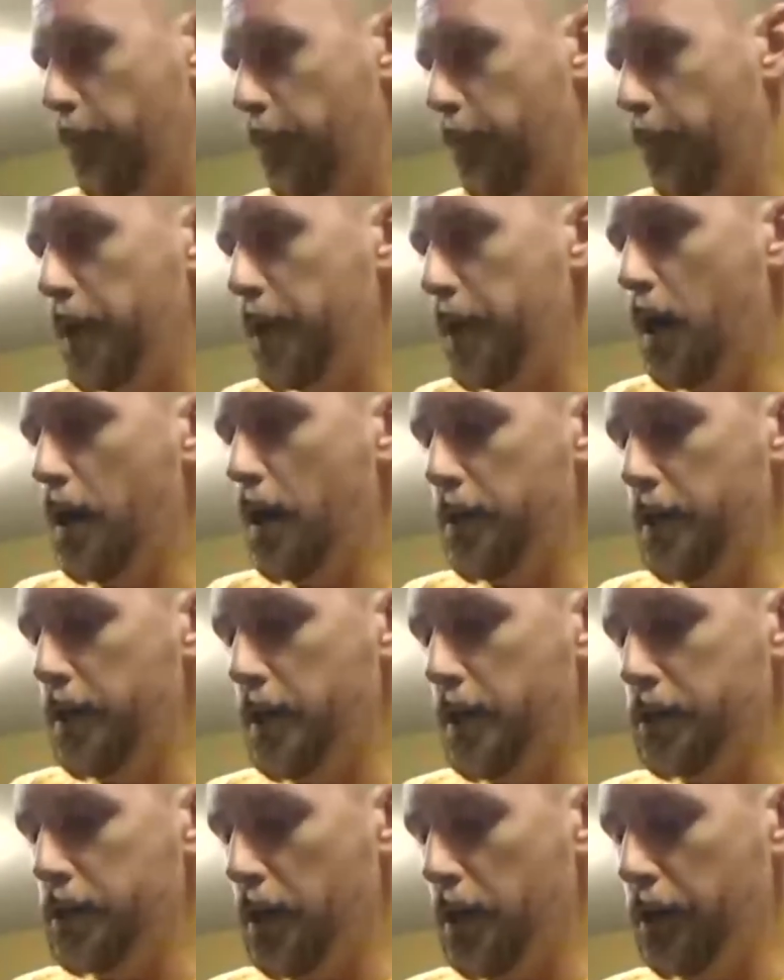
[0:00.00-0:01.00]
beyond
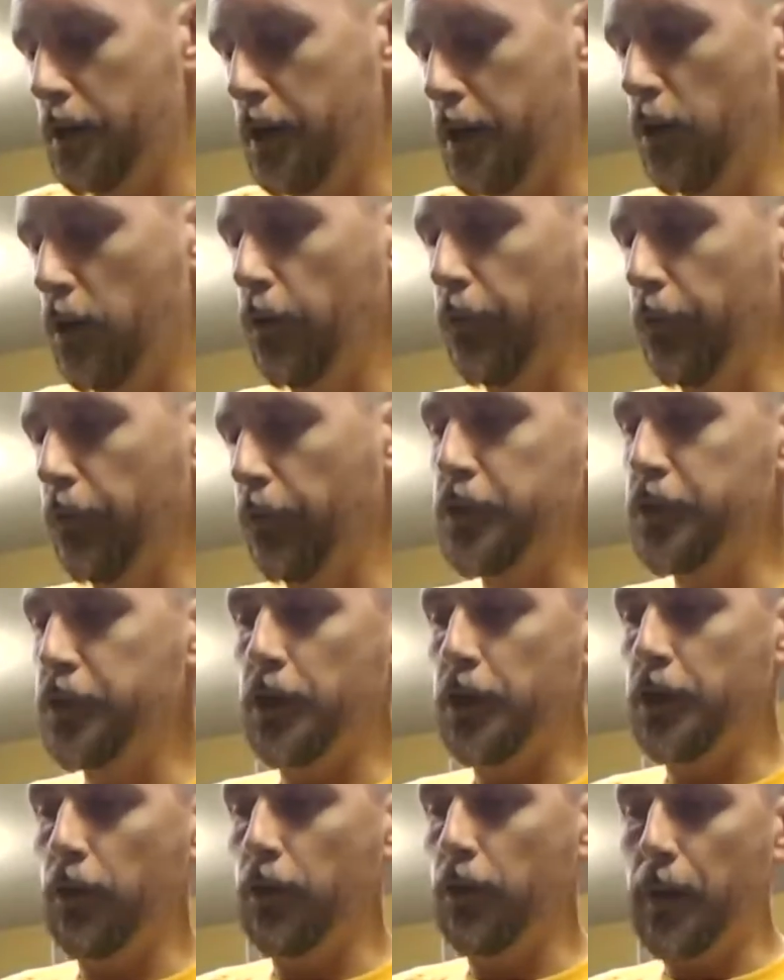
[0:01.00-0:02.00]
this, on the Old
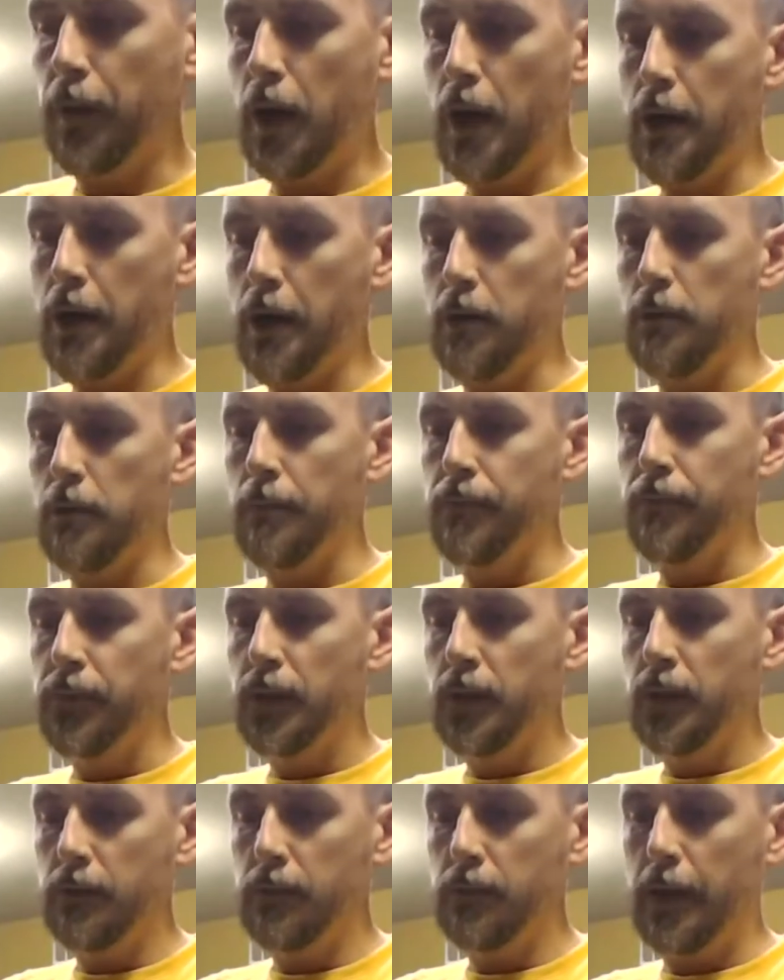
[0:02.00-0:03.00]
Fitzgerald bottle,
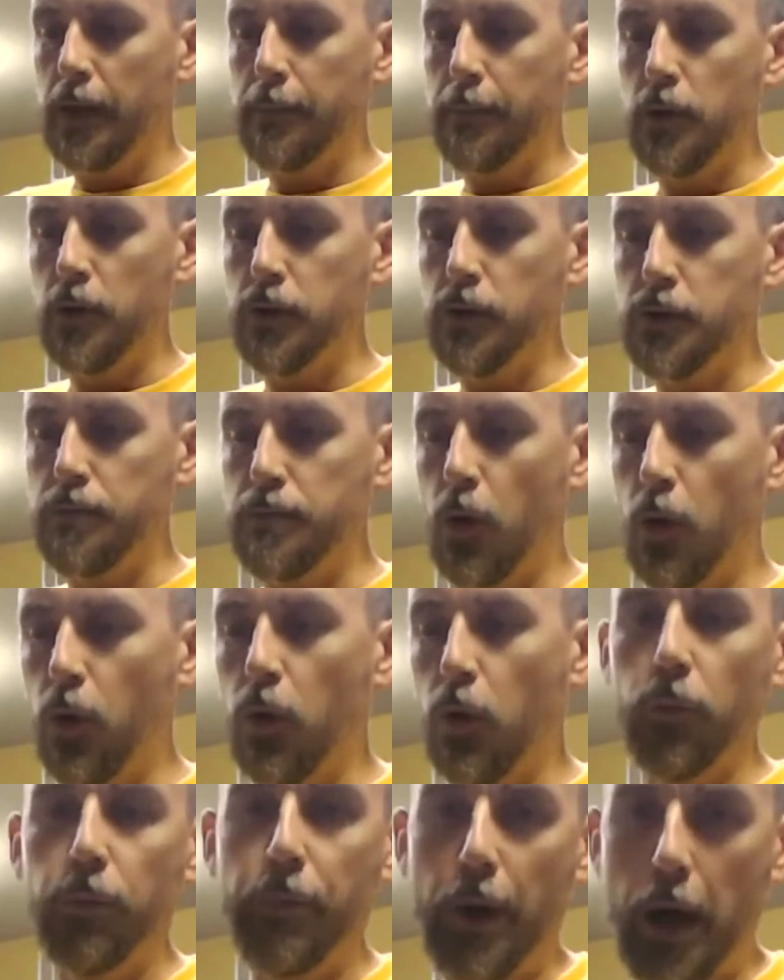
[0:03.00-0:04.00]
like most
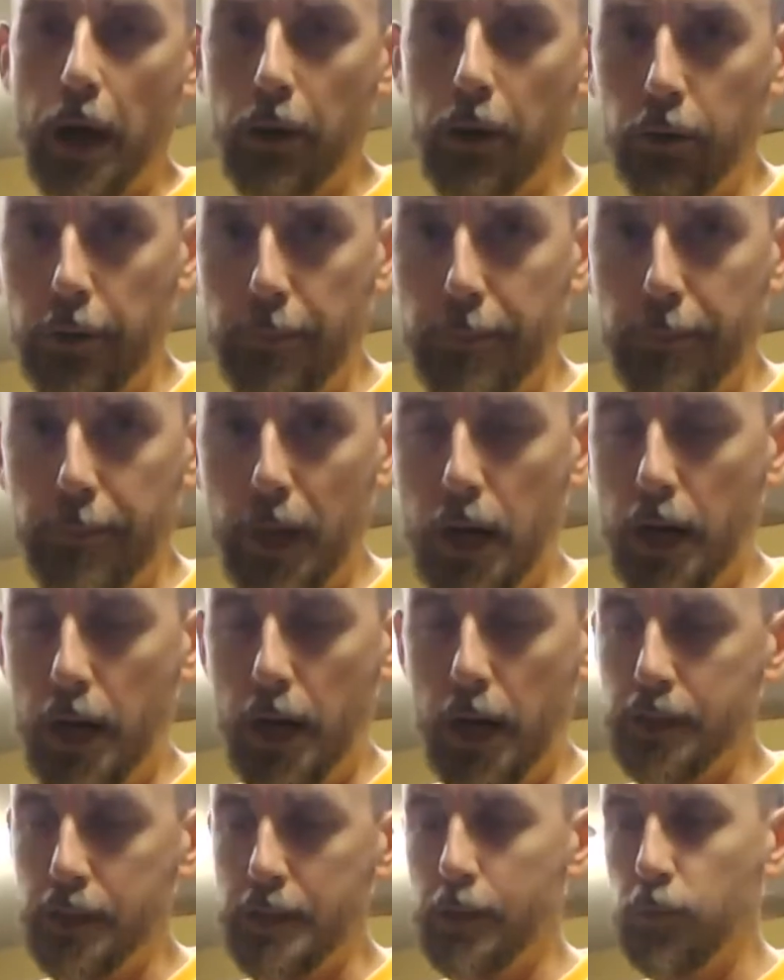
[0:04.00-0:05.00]
old bottled in
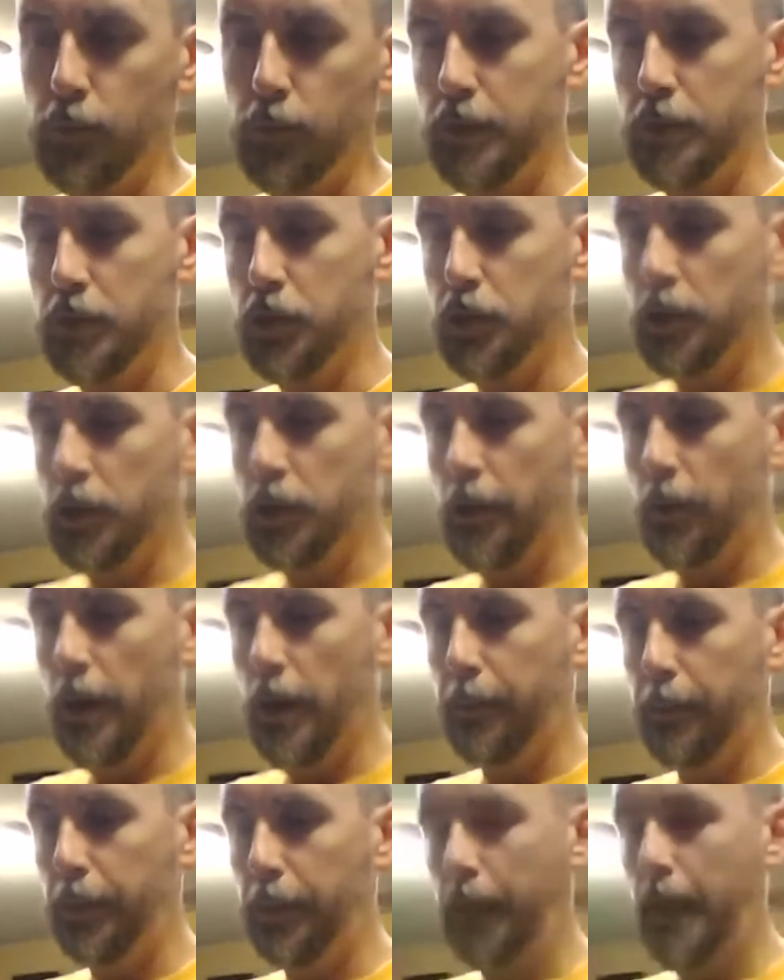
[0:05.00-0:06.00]
bonds, because that's what this is trying to
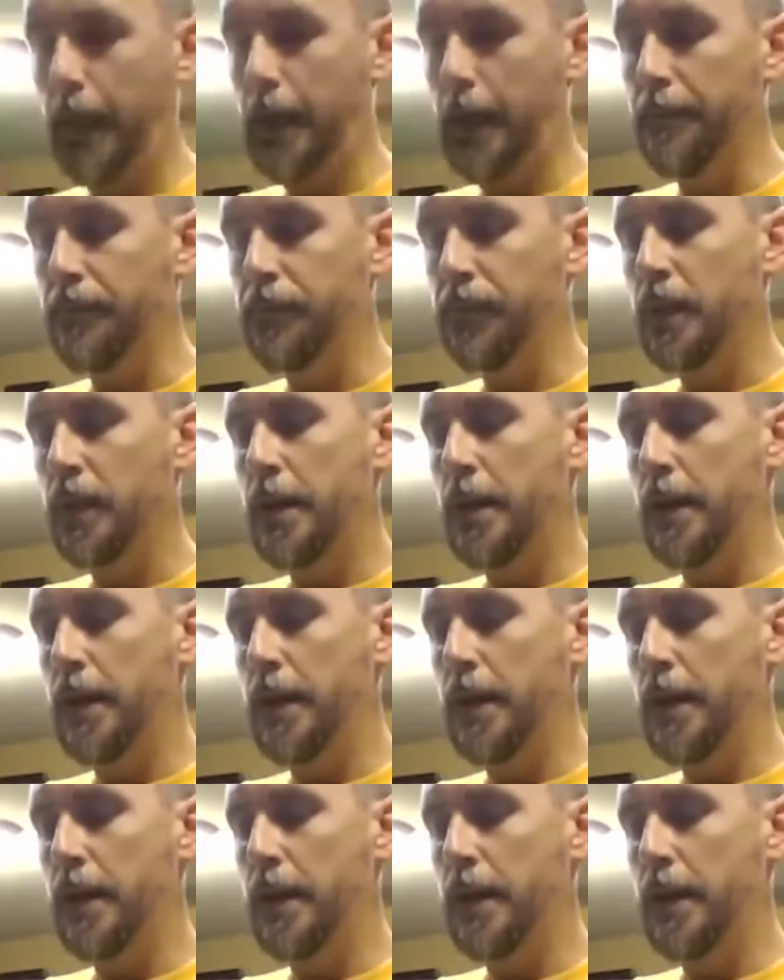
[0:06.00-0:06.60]
replicate,